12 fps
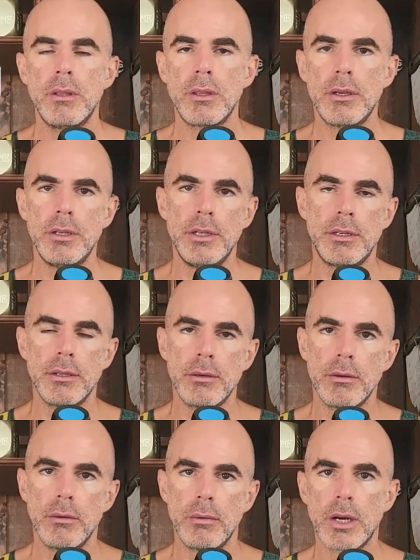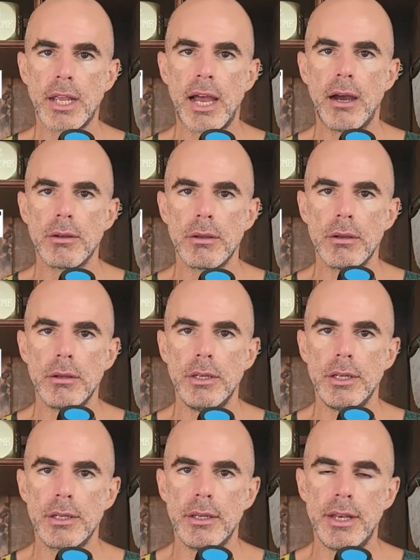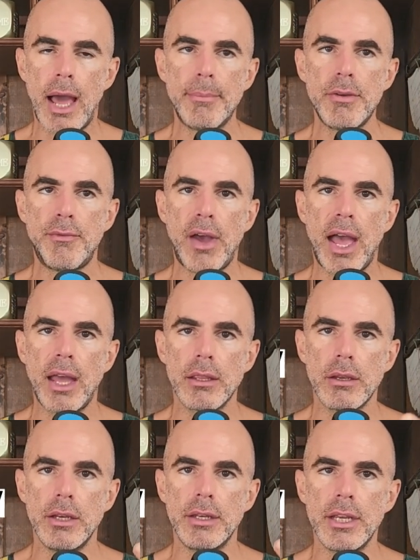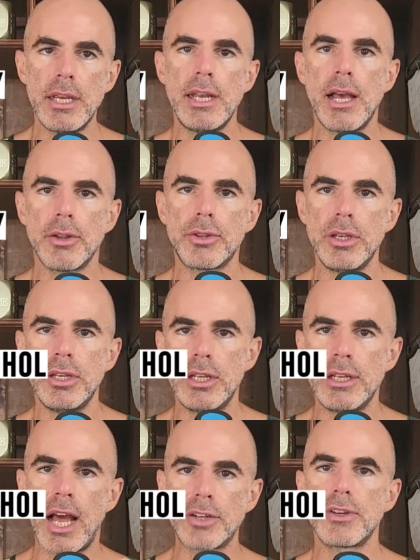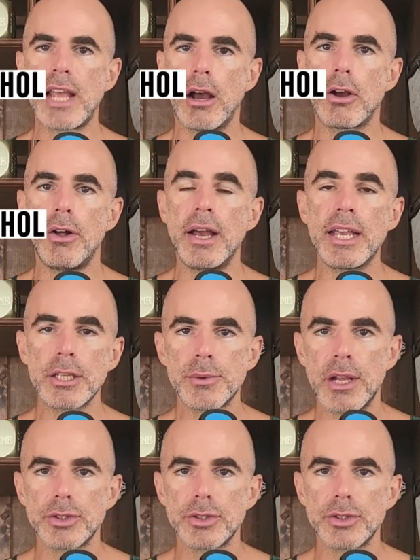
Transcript: that you need to work out, you need to not be fat, you need to eat healthy, you need to not drink alcohol, and guess what